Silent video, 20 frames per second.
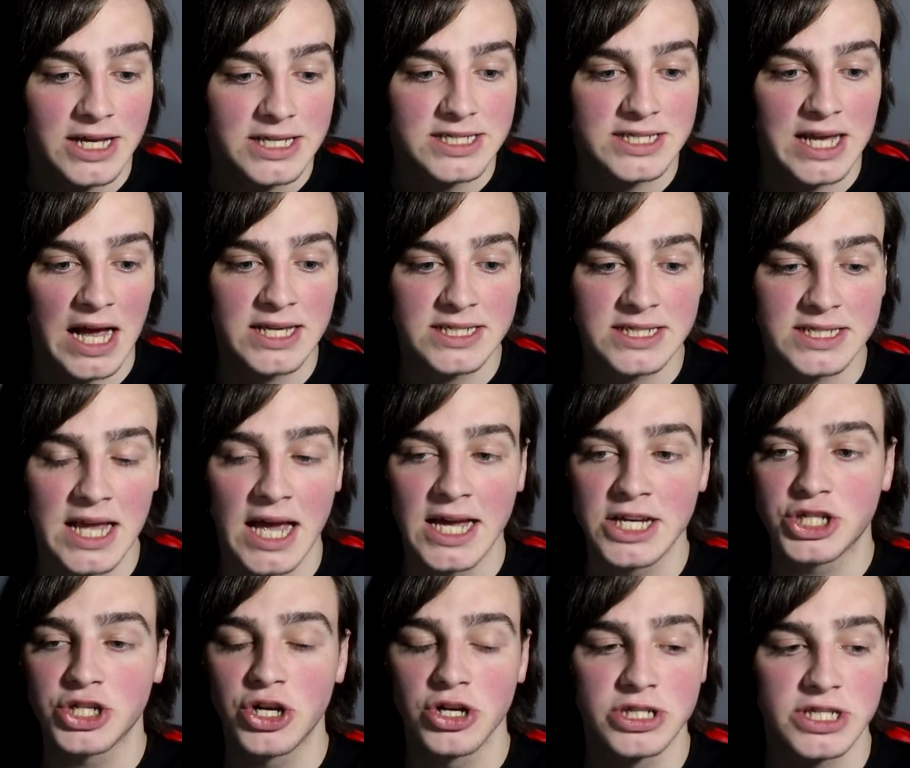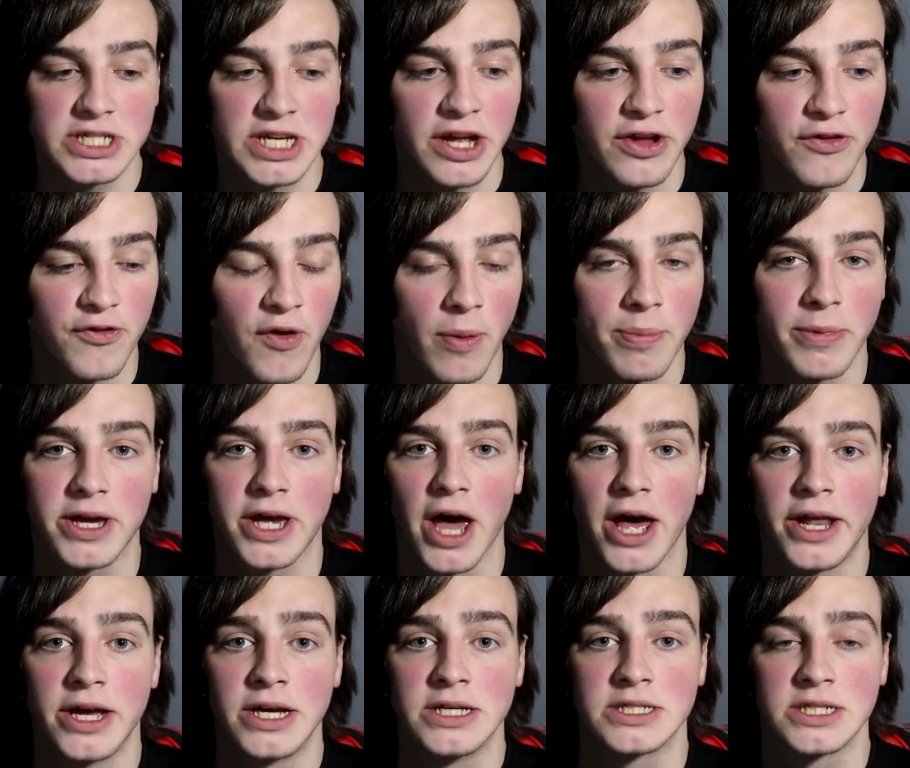Sensational scene from the
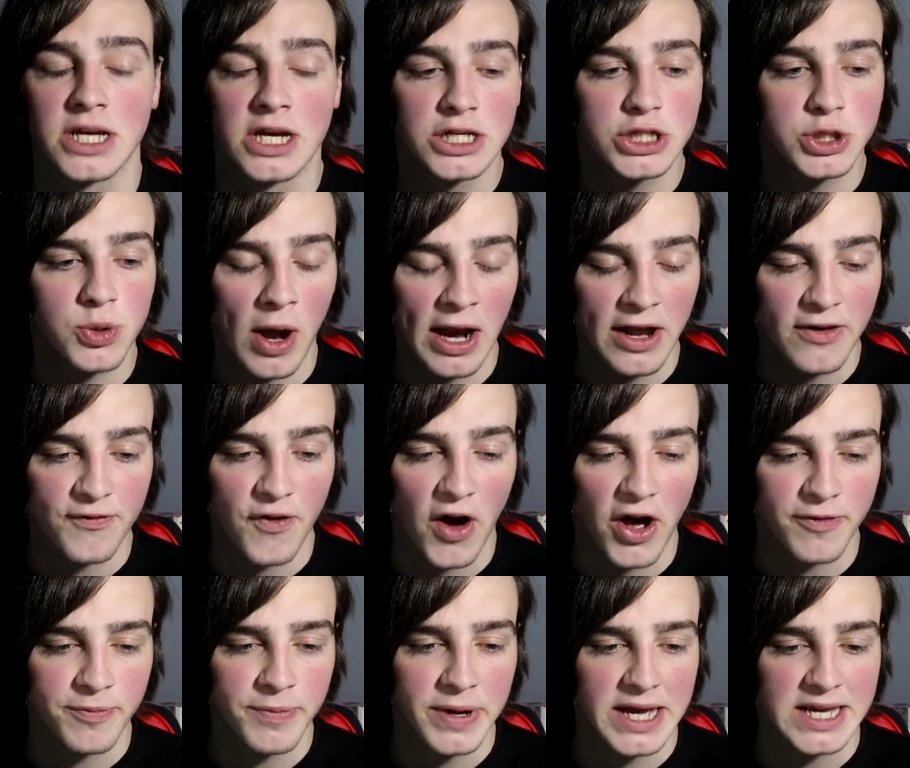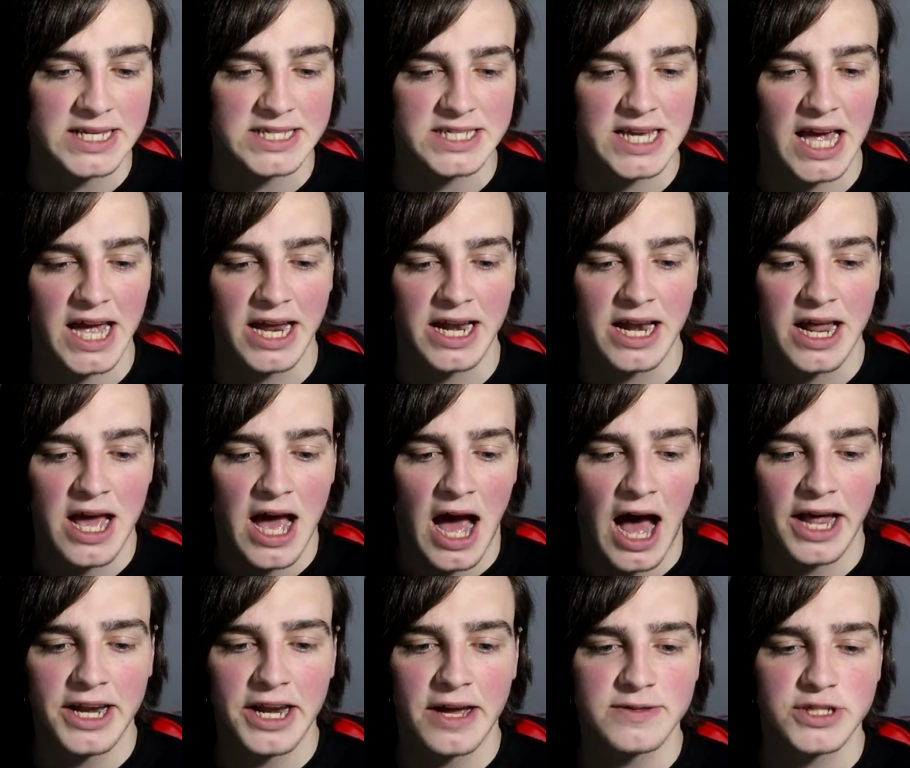Gunners. 25 minutes in,
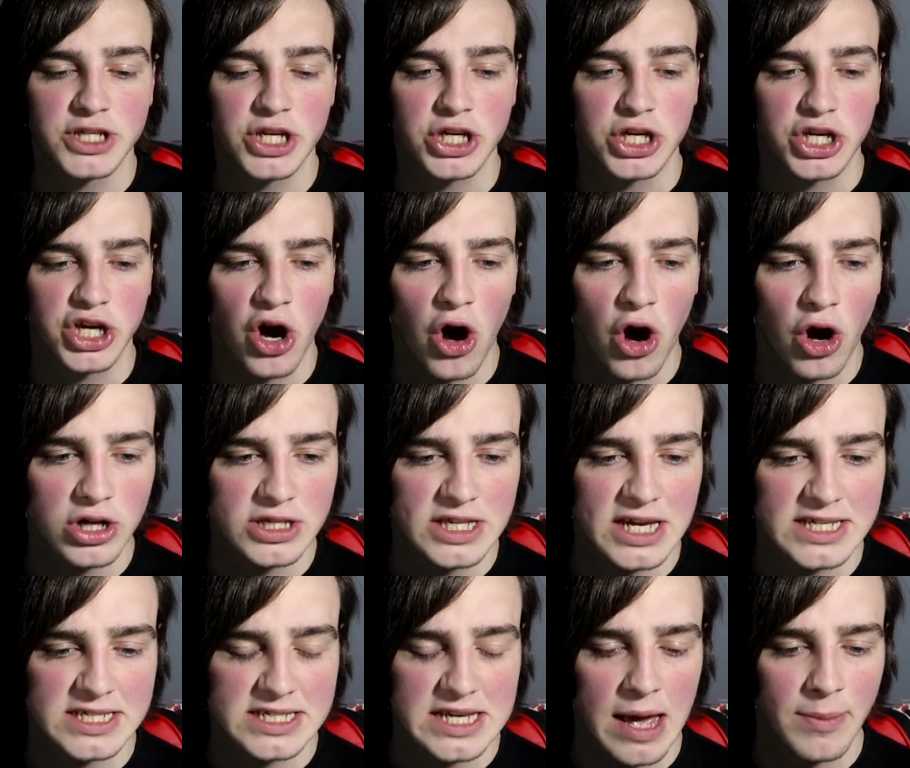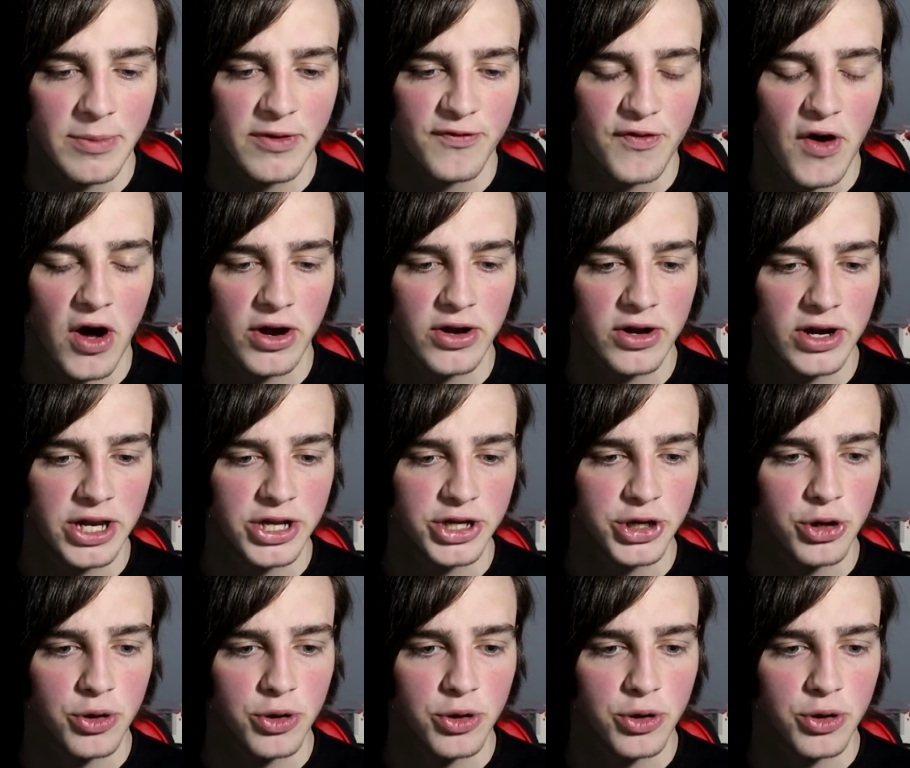and they've secured this semi-final in